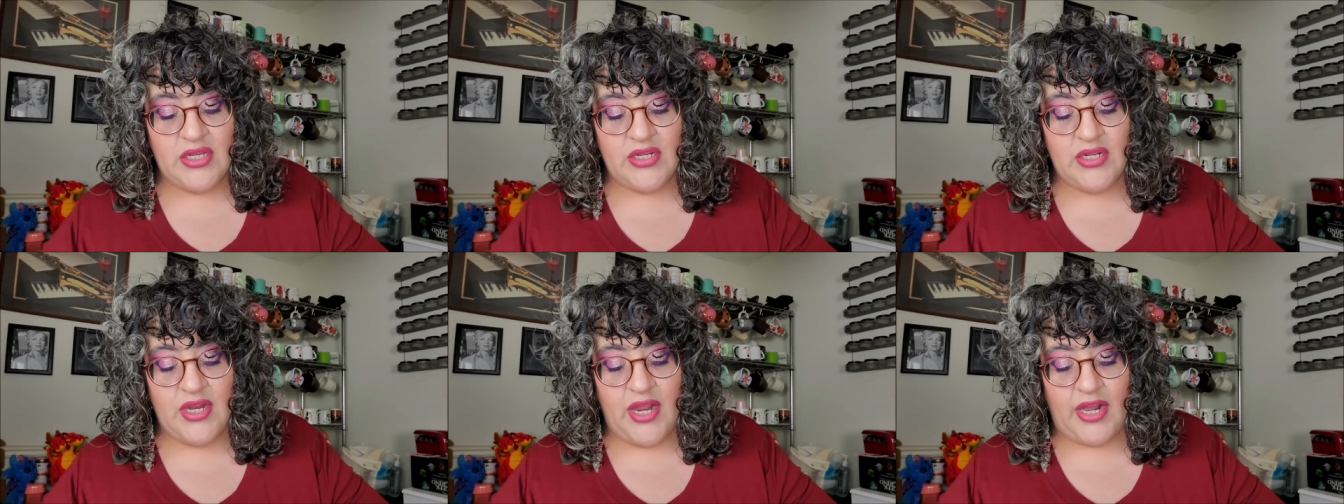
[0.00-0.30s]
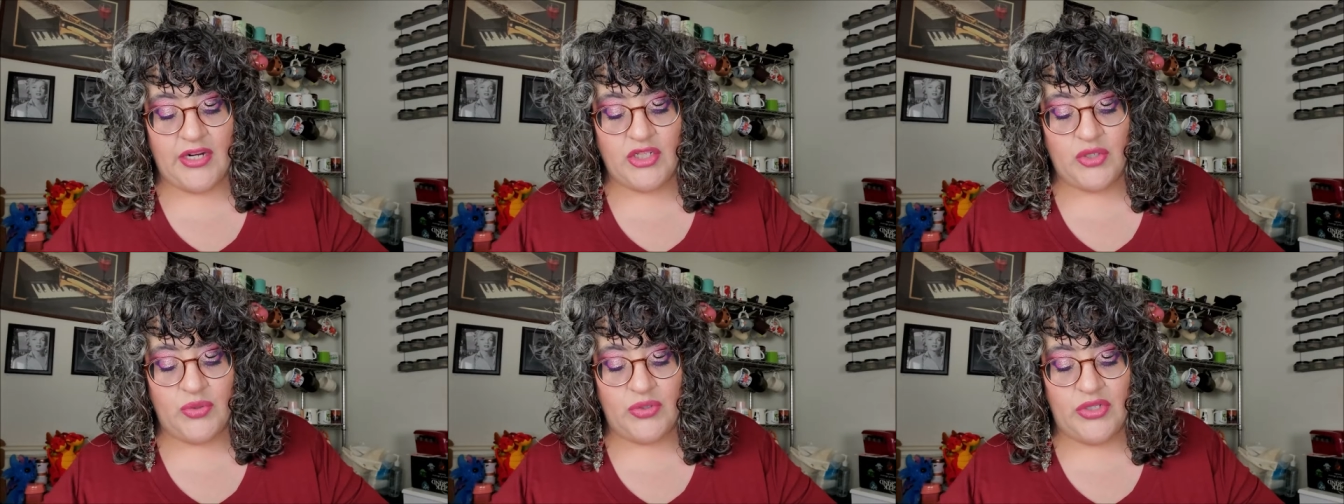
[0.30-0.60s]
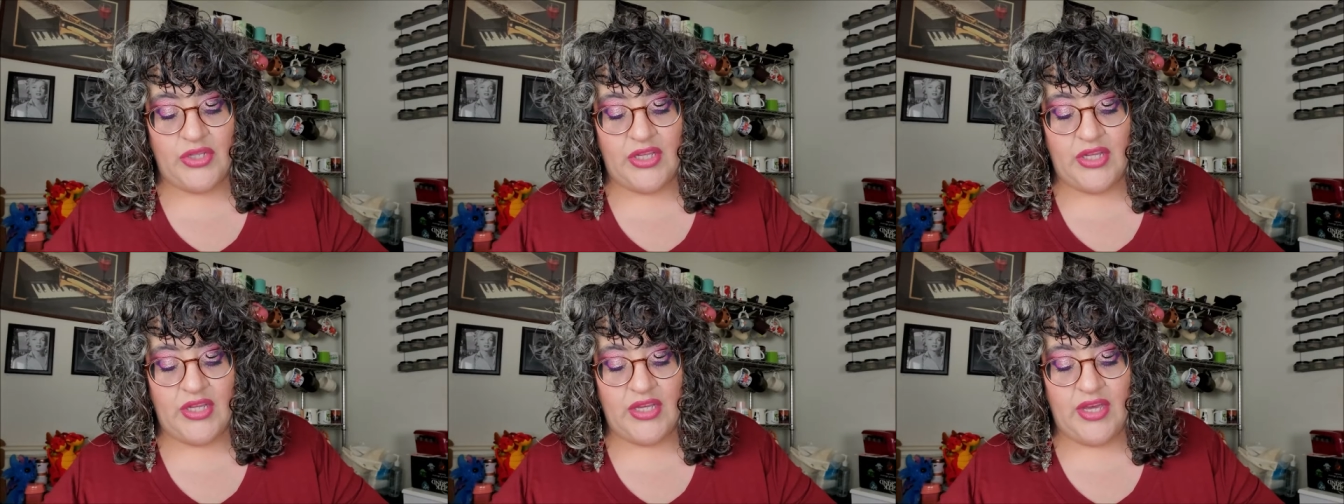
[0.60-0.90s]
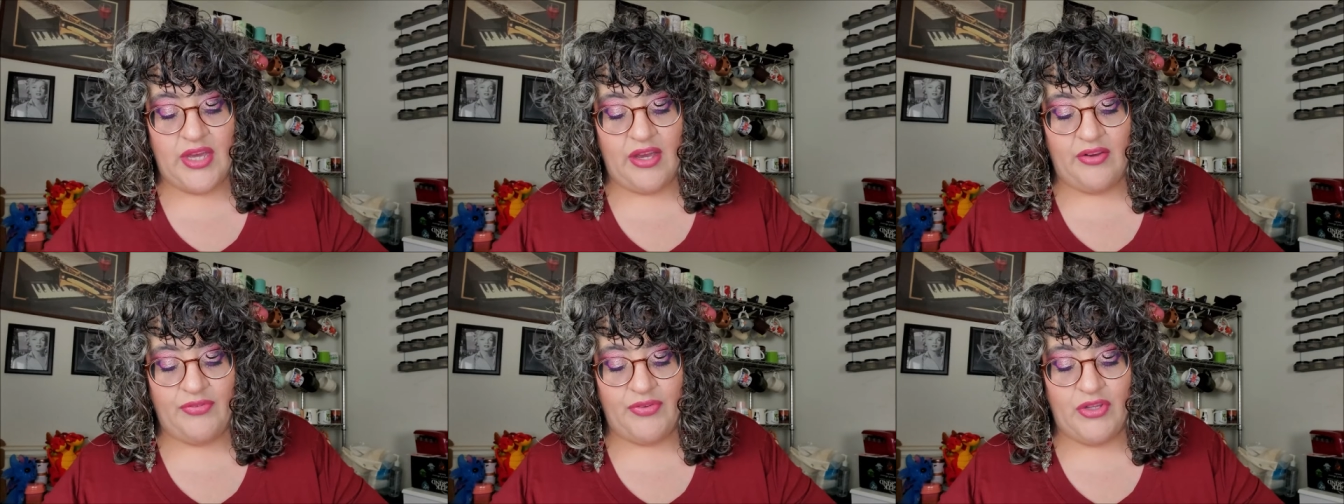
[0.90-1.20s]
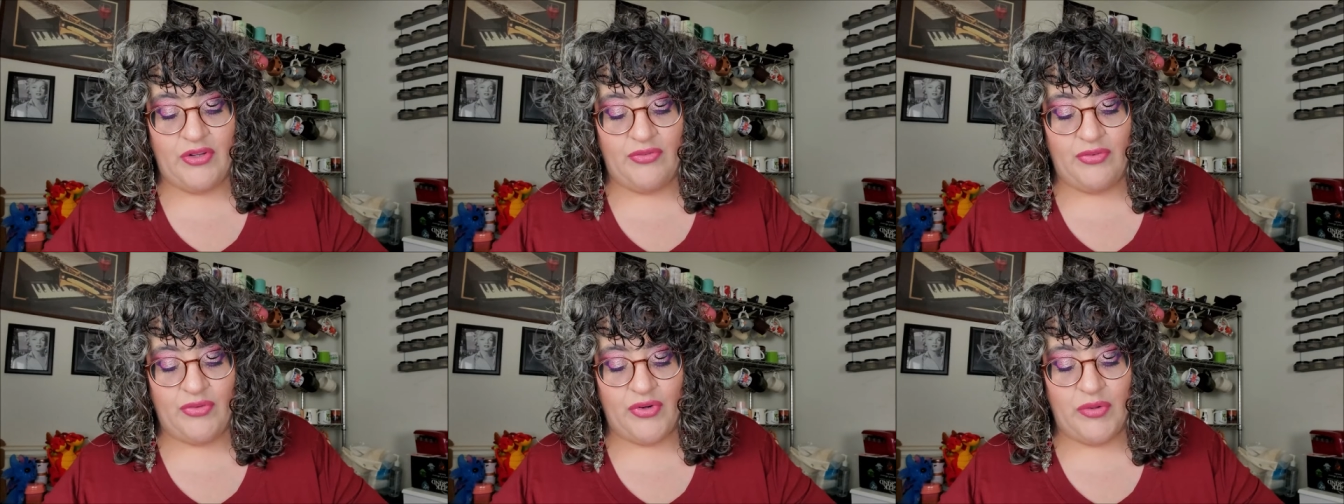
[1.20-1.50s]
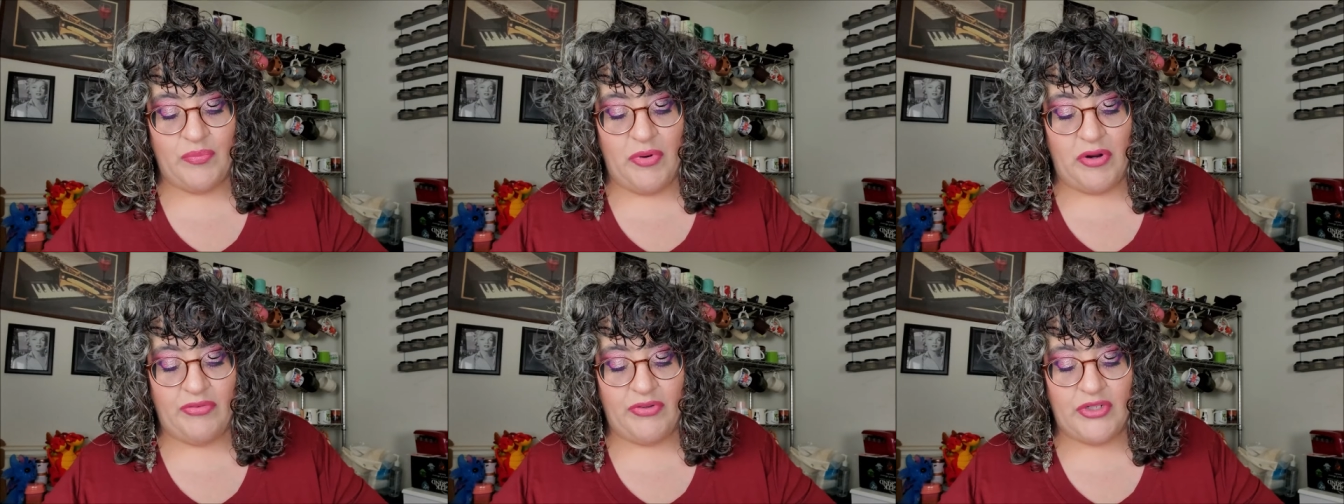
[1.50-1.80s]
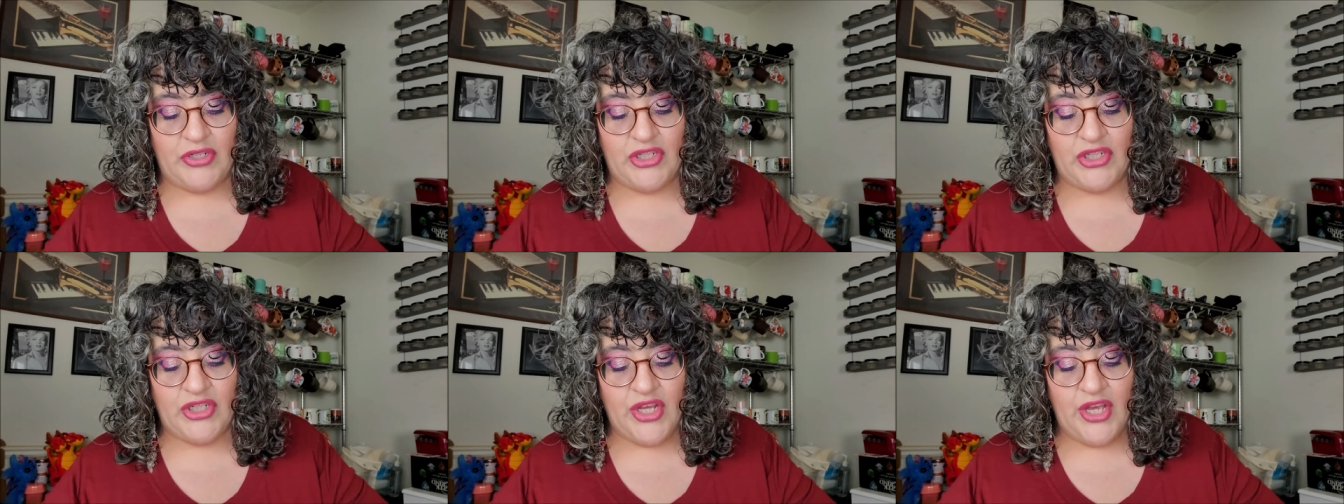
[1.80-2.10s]
naturally caffeine-free
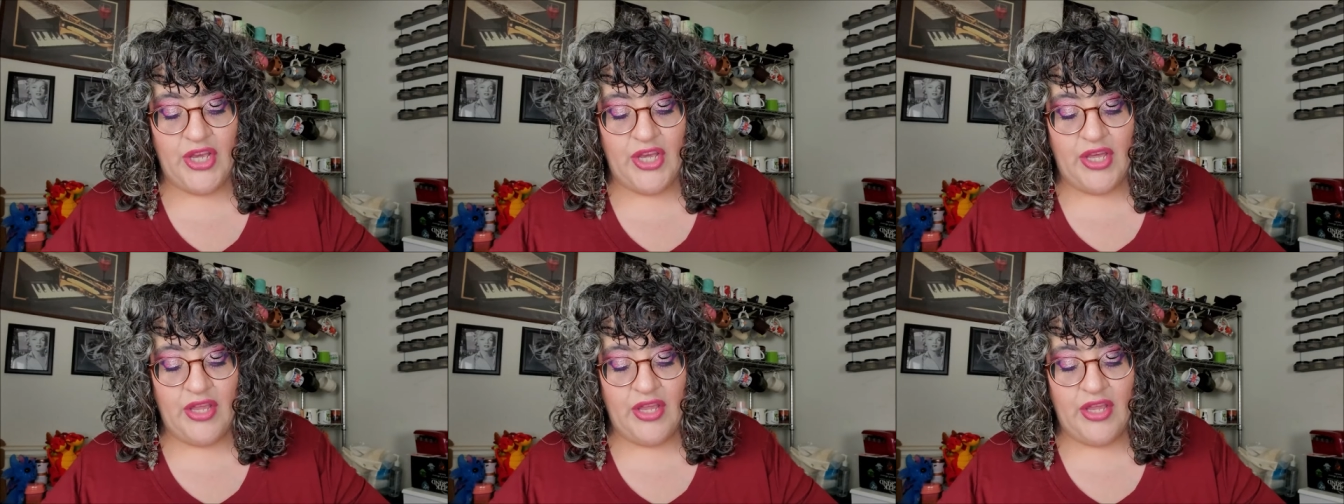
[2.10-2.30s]
beverage